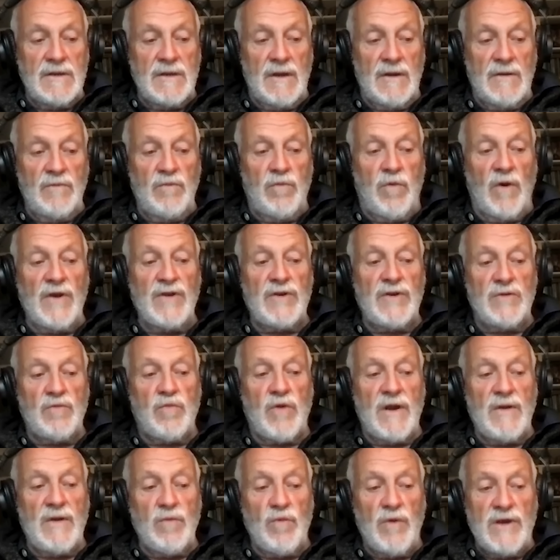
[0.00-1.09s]

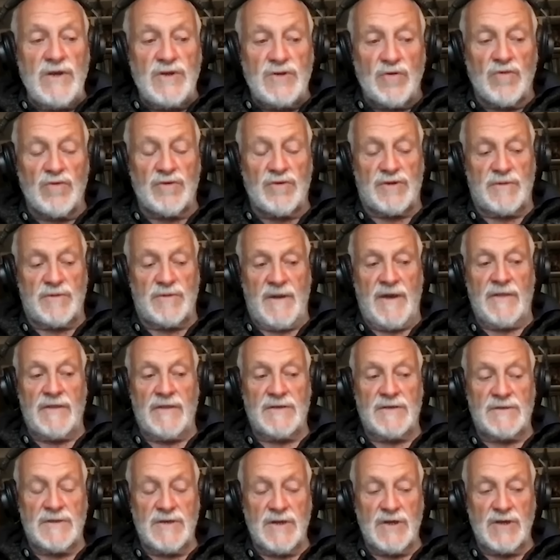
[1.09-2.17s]
when we talked about
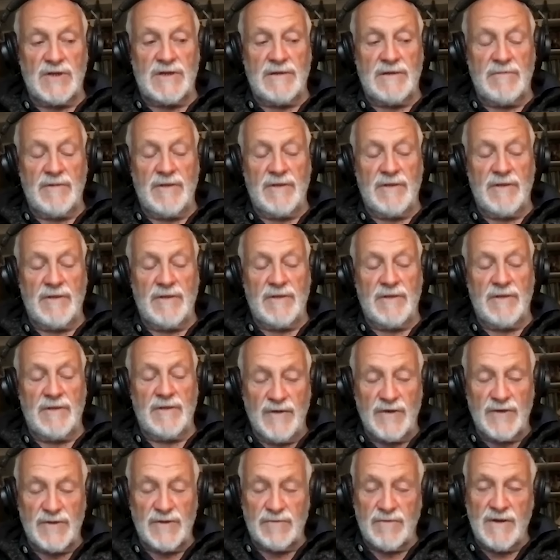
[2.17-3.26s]
this initially, when the
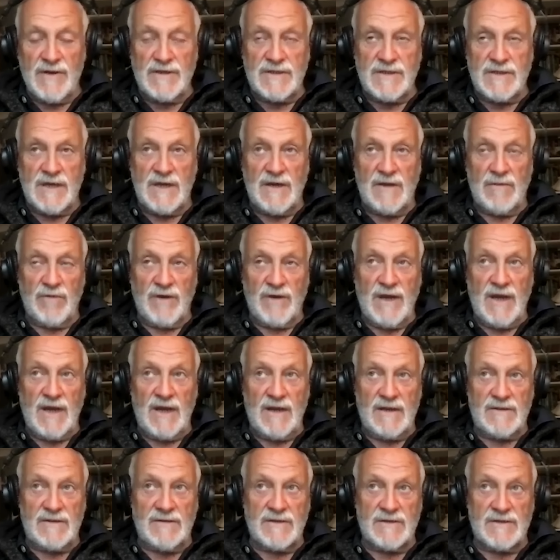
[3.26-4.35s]
vessel first went down, we
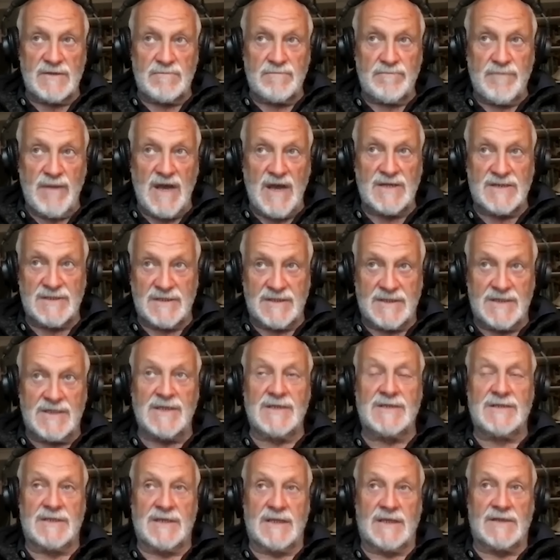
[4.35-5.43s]
had their
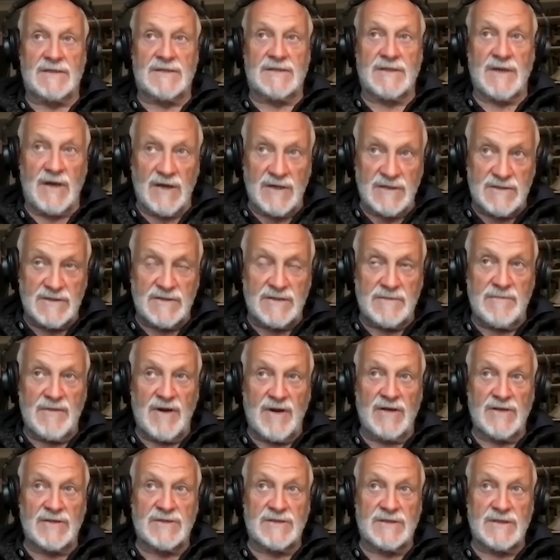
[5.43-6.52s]
statistics: the height of the
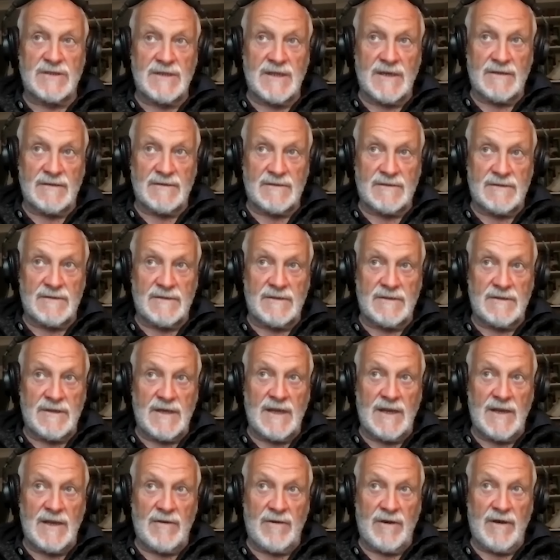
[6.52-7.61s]
mast, the length, the
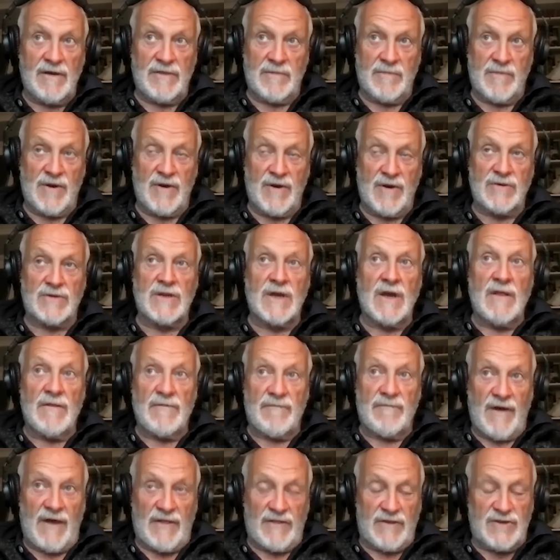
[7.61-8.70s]
LOA of the boat, the
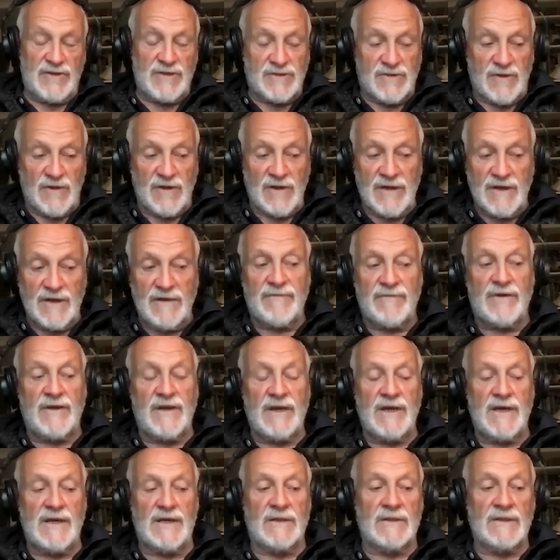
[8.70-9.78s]
fact that she's got a lift
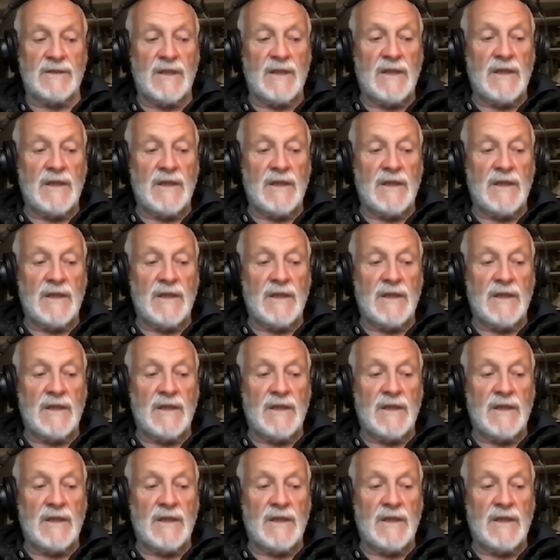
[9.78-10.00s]
keel,